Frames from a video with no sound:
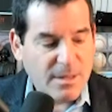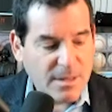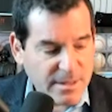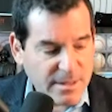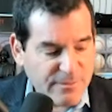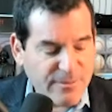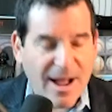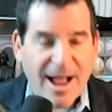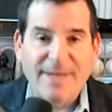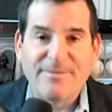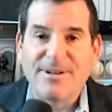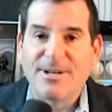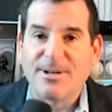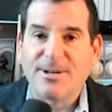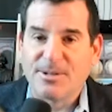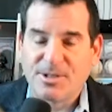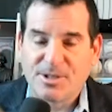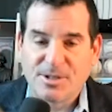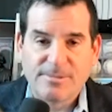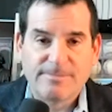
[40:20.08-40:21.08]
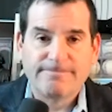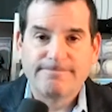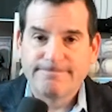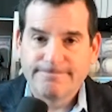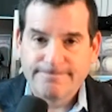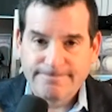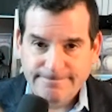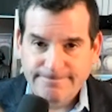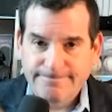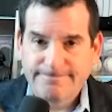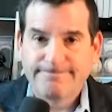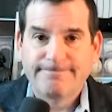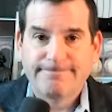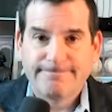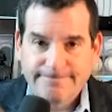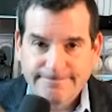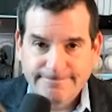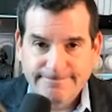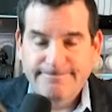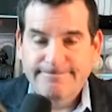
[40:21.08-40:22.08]
5 years.
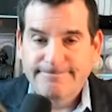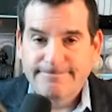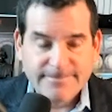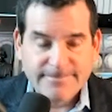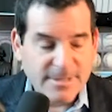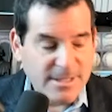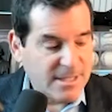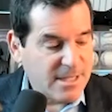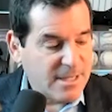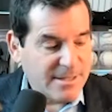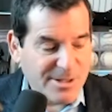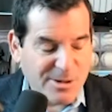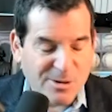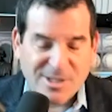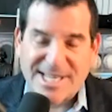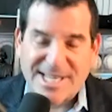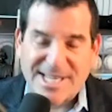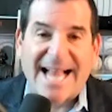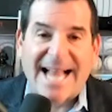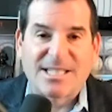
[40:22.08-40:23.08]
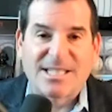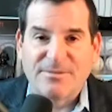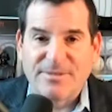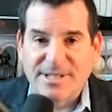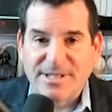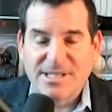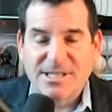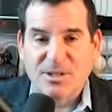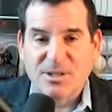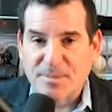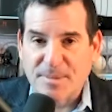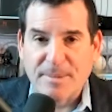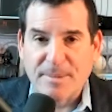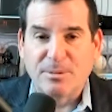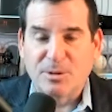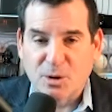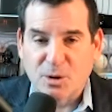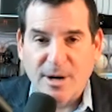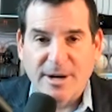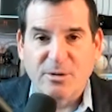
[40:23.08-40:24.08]
There's activists, there's people
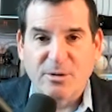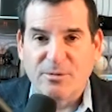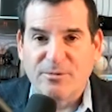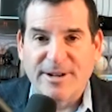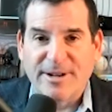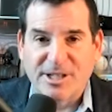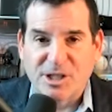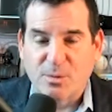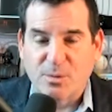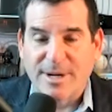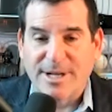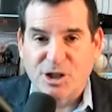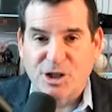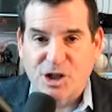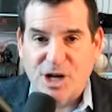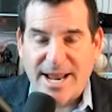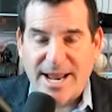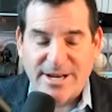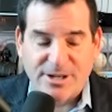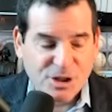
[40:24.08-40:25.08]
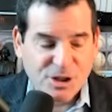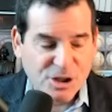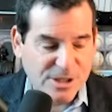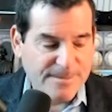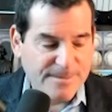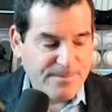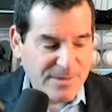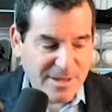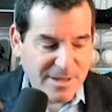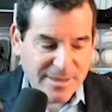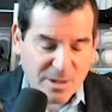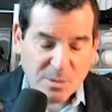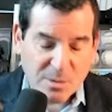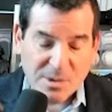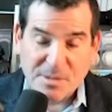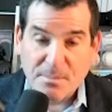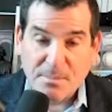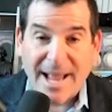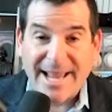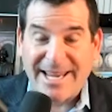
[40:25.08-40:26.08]
trying to effectuate change. There was
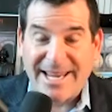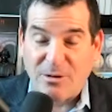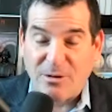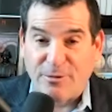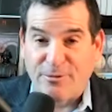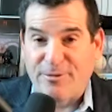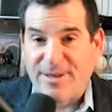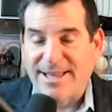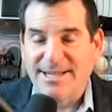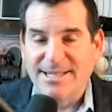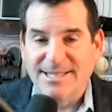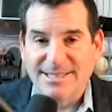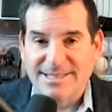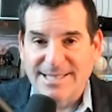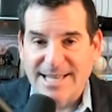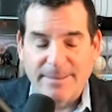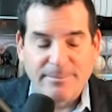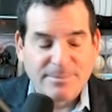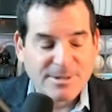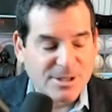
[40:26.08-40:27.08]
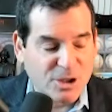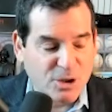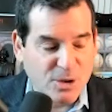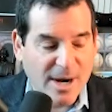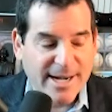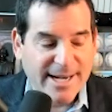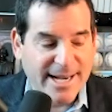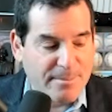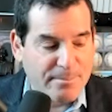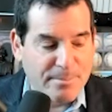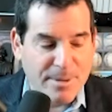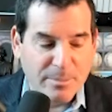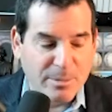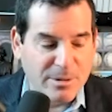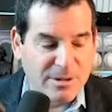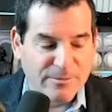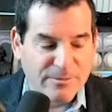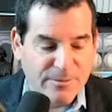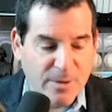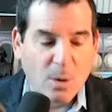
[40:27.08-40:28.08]
my ill-fated attempt to try to get people
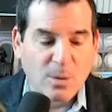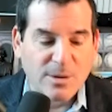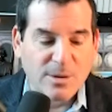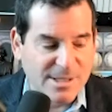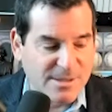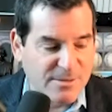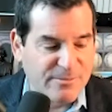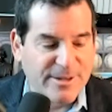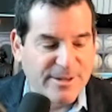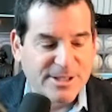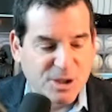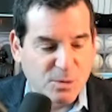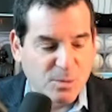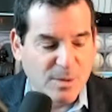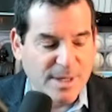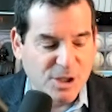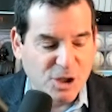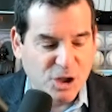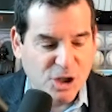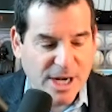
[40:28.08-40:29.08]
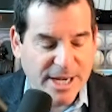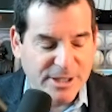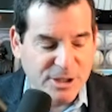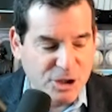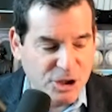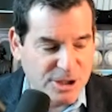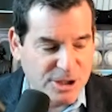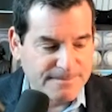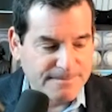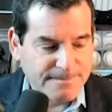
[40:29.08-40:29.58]
to vote and effectuate change.